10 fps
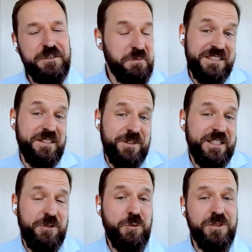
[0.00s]

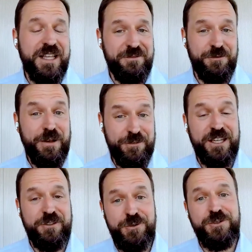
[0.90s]
you would have to
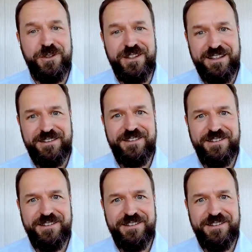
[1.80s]
get used to in that